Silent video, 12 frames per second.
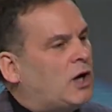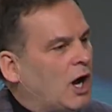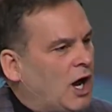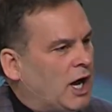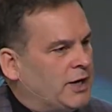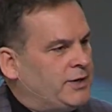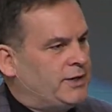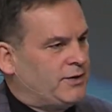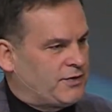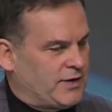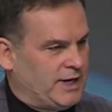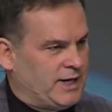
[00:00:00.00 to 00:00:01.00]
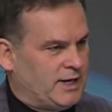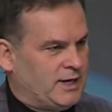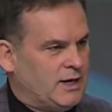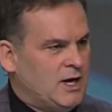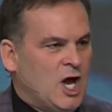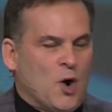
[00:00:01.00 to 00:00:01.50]
God thing.
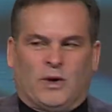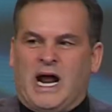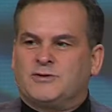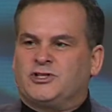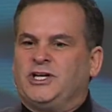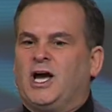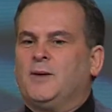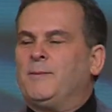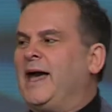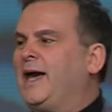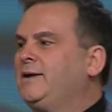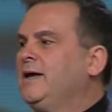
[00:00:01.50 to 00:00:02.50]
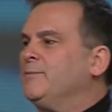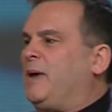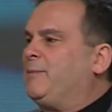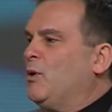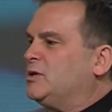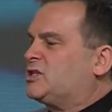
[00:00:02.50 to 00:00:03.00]
When I was a young man,
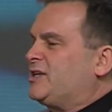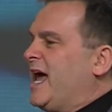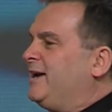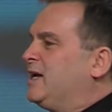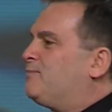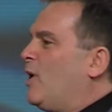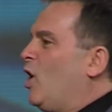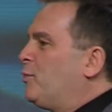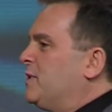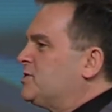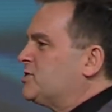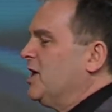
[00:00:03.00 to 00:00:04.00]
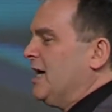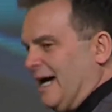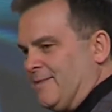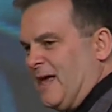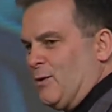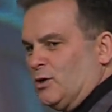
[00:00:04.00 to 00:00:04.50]
people would stand in pulpits
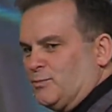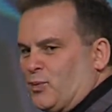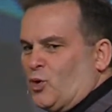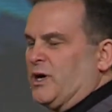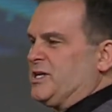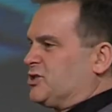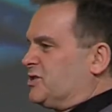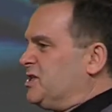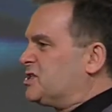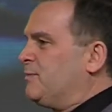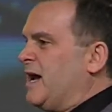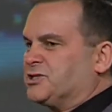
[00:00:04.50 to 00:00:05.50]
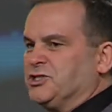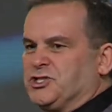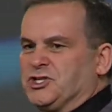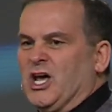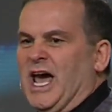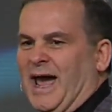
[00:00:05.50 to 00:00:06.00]
and they would preach these
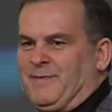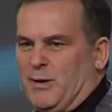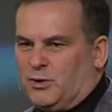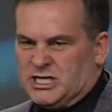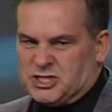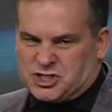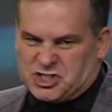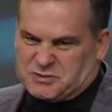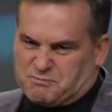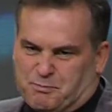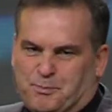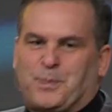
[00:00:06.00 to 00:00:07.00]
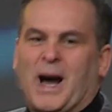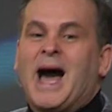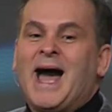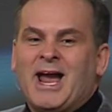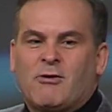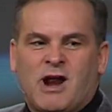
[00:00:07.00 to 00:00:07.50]
messages and they would
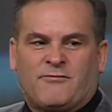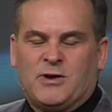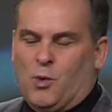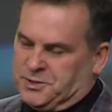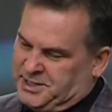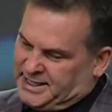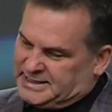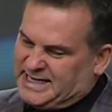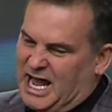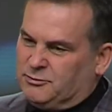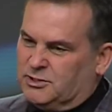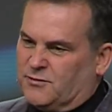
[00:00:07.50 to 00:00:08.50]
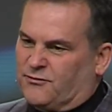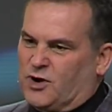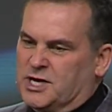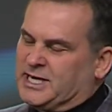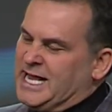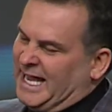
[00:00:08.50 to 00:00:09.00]
inspire everyone to get down to the
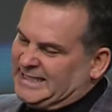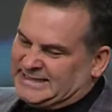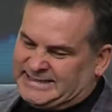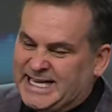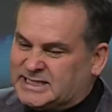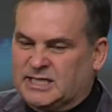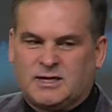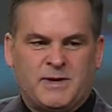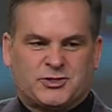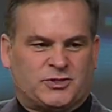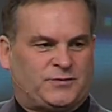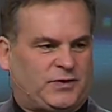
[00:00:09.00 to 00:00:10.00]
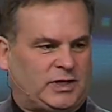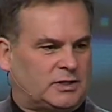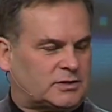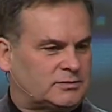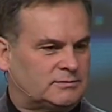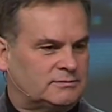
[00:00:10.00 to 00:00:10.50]
front and get to the mission
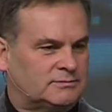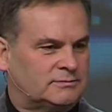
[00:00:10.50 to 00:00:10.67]
field.